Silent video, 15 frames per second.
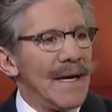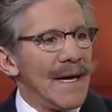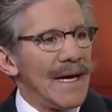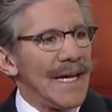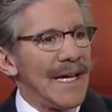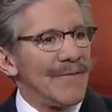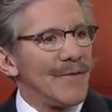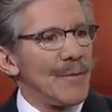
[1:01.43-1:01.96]
uh,
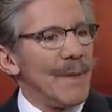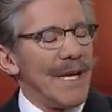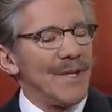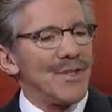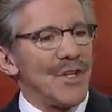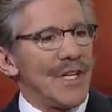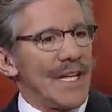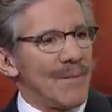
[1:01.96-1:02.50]

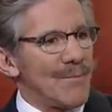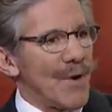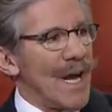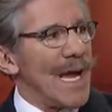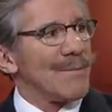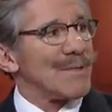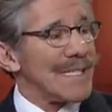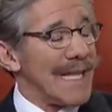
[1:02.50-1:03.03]
information and
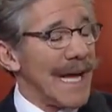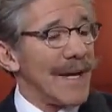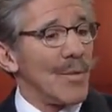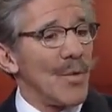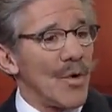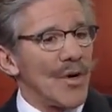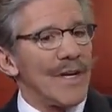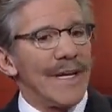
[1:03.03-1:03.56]
perhaps not
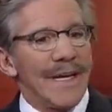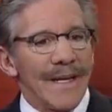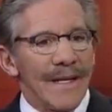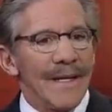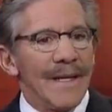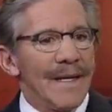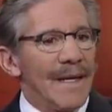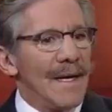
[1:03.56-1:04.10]

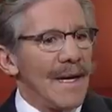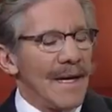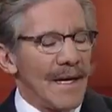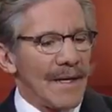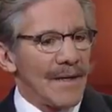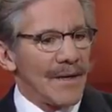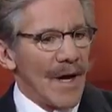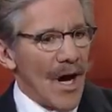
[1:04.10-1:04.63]
working 100%
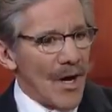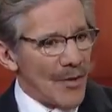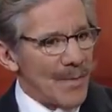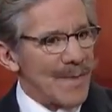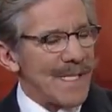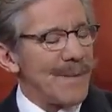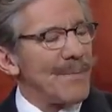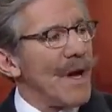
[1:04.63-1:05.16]

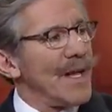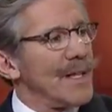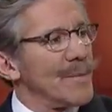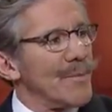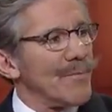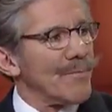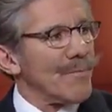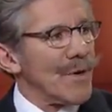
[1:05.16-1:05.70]
uh, behind the
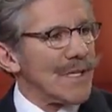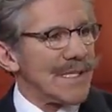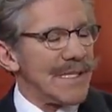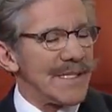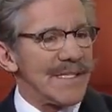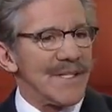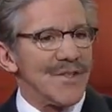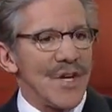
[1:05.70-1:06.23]

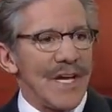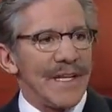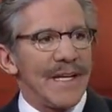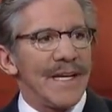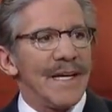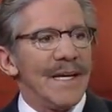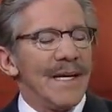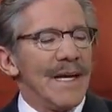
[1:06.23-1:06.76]
president's
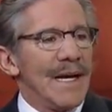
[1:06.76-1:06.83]
agenda.